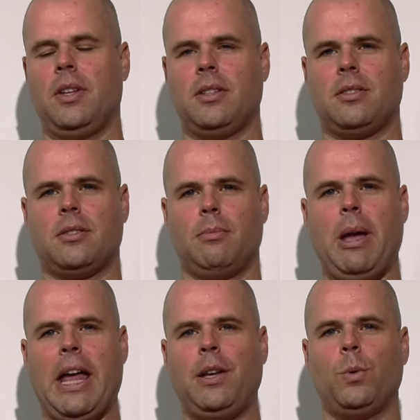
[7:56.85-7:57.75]
this
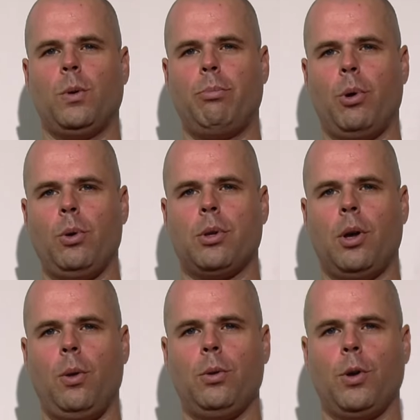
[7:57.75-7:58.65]
manual bolt
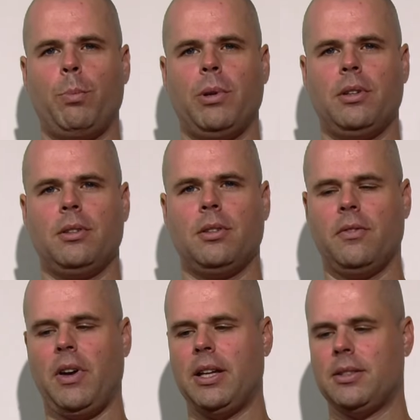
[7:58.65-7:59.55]
hold open
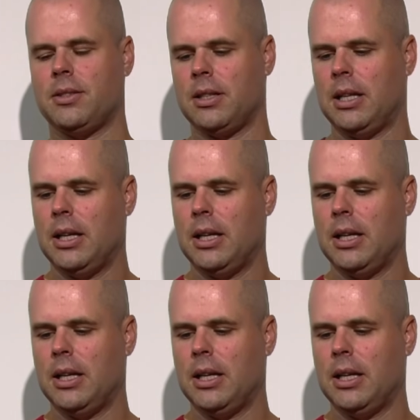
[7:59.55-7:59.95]
device,